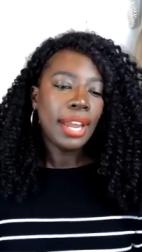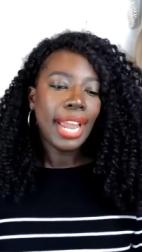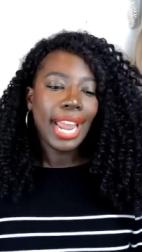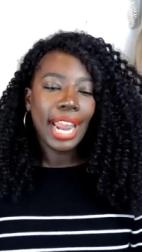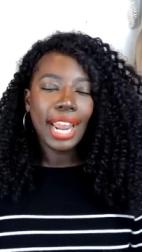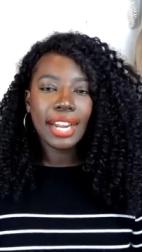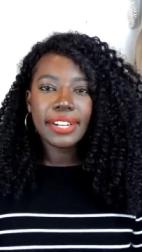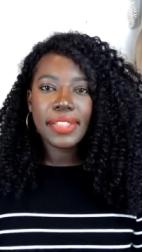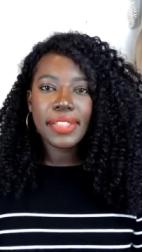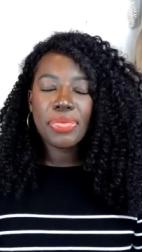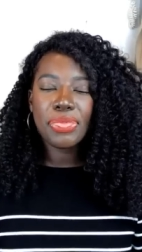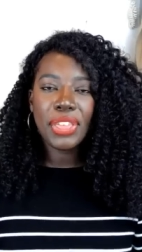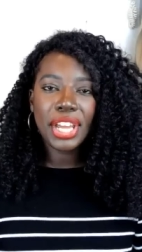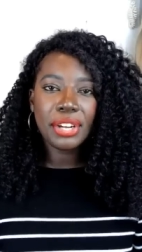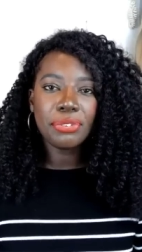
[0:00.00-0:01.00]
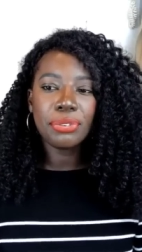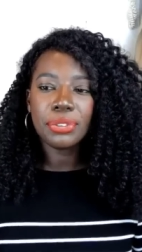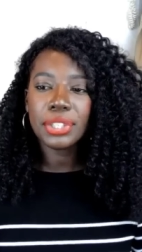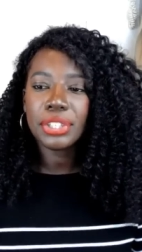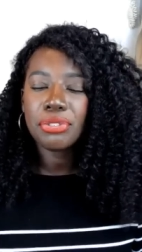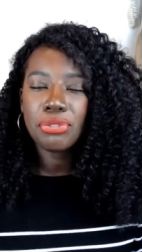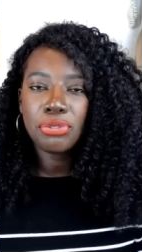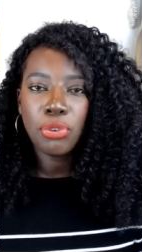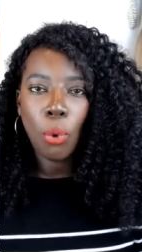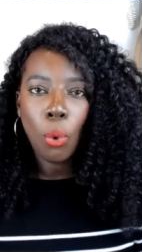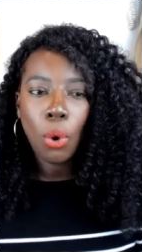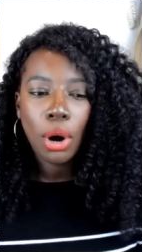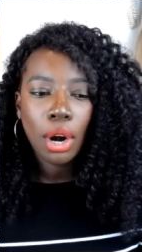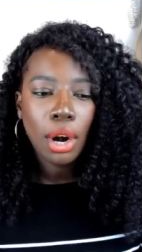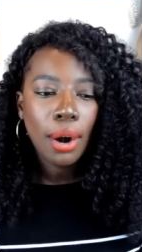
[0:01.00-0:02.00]
And thankfully
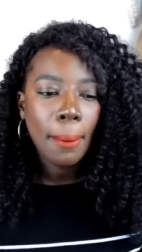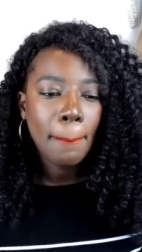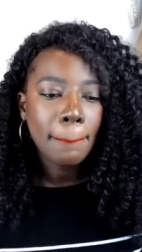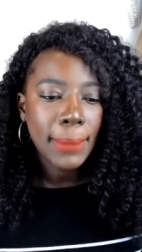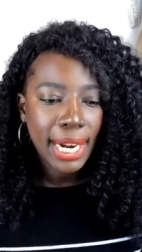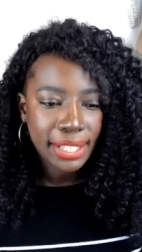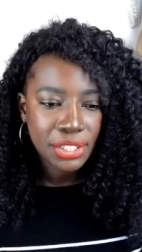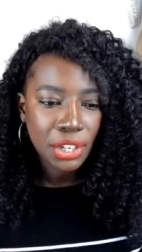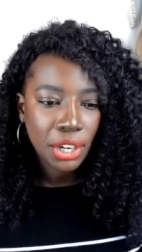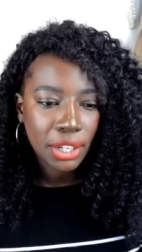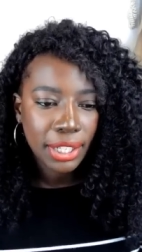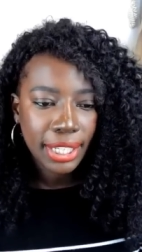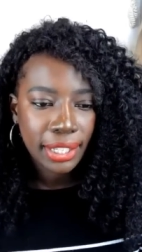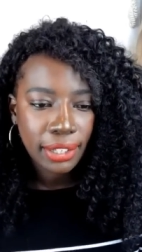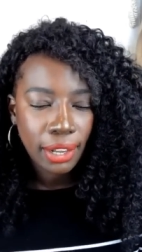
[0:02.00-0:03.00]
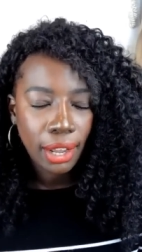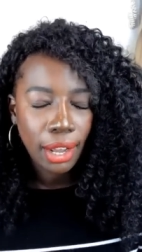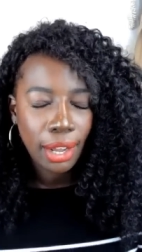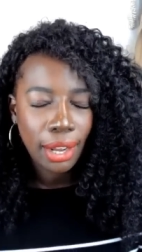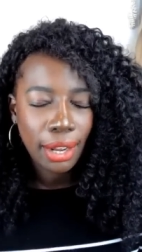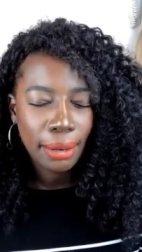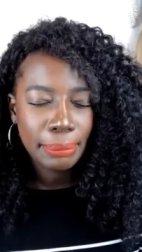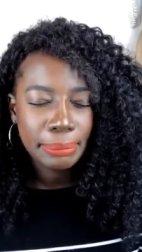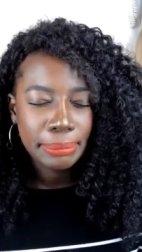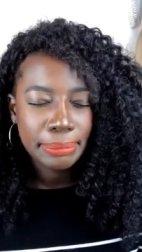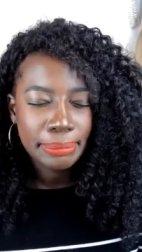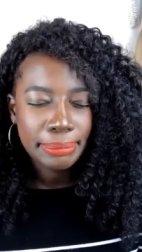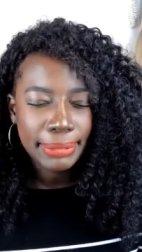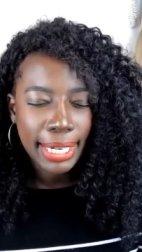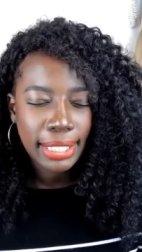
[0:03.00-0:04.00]
for my darling um,
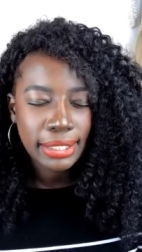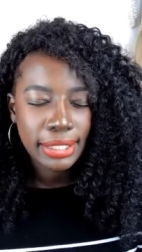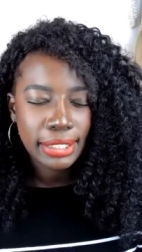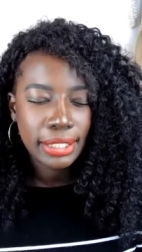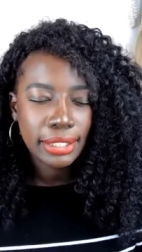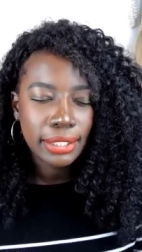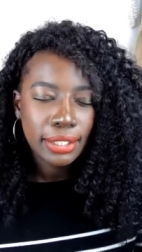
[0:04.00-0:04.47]
Nancy,